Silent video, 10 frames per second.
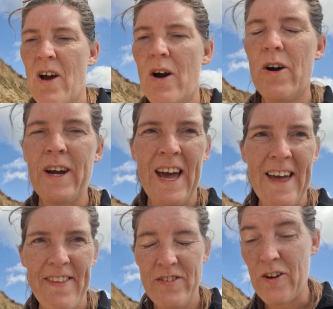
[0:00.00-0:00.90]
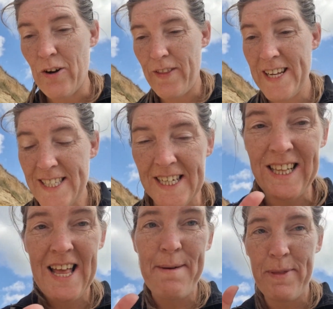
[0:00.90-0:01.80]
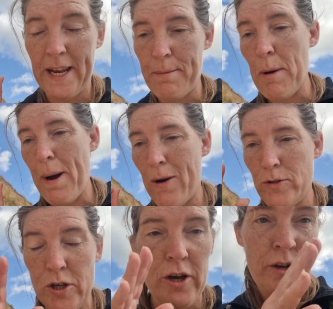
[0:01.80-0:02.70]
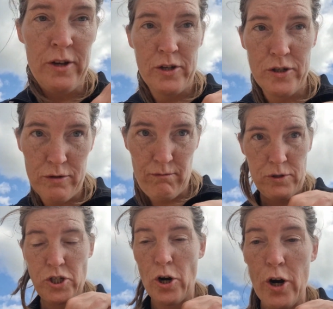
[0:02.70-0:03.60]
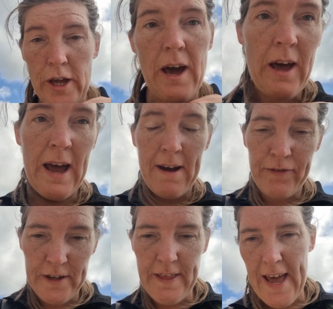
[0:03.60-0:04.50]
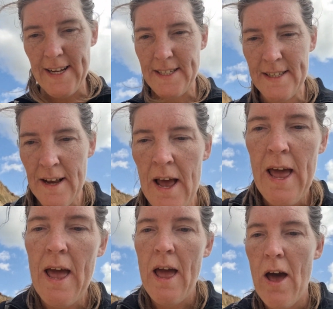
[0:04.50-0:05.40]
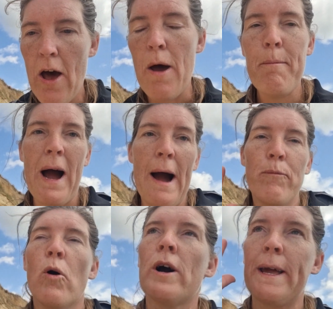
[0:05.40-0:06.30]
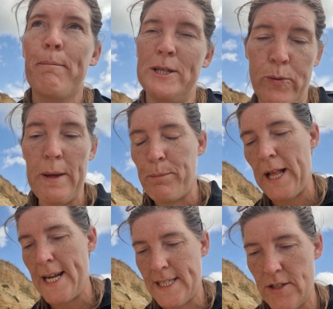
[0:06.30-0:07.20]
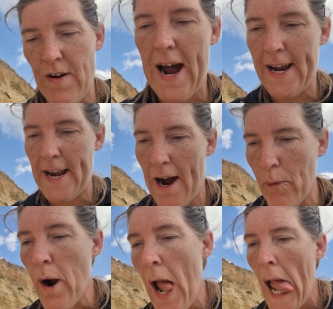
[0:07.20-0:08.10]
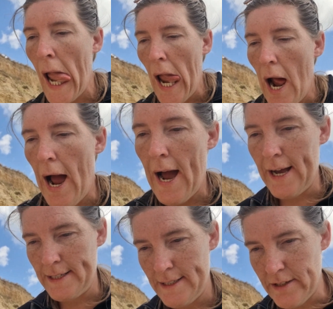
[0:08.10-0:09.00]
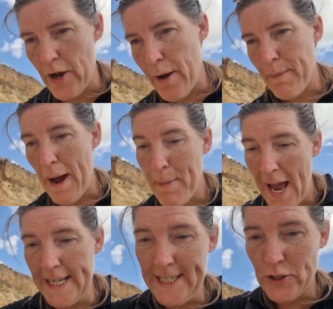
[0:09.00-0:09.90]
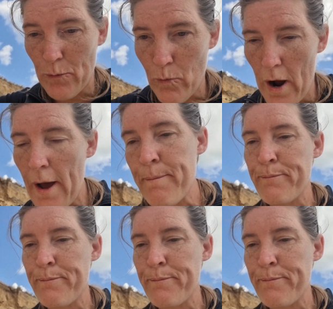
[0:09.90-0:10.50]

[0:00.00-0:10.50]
Okay, so this clip that I'm about to show you after this, I'm walking between places right now, and I'm heading somewhere,